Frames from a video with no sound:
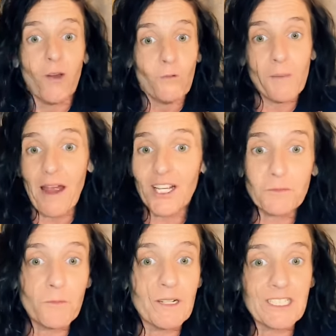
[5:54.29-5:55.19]
When my
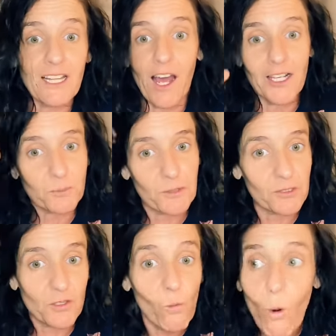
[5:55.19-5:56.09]
husband went to the hospital
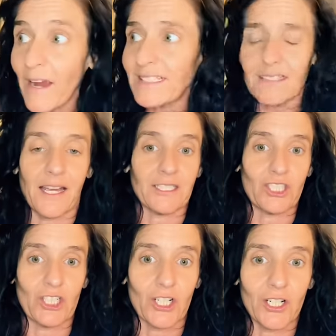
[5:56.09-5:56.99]
twice last
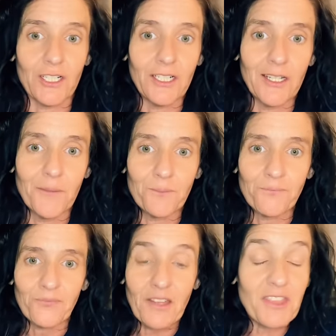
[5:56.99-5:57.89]
year,
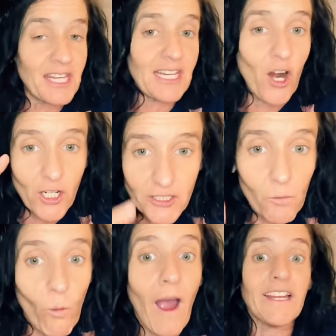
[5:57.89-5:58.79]
the ER
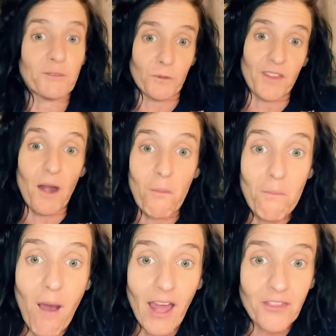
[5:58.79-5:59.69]
twice within a
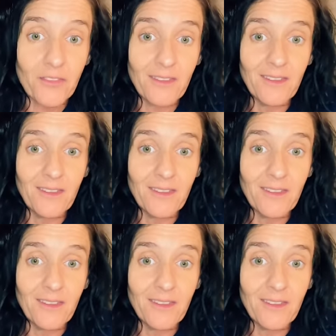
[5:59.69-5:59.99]
month.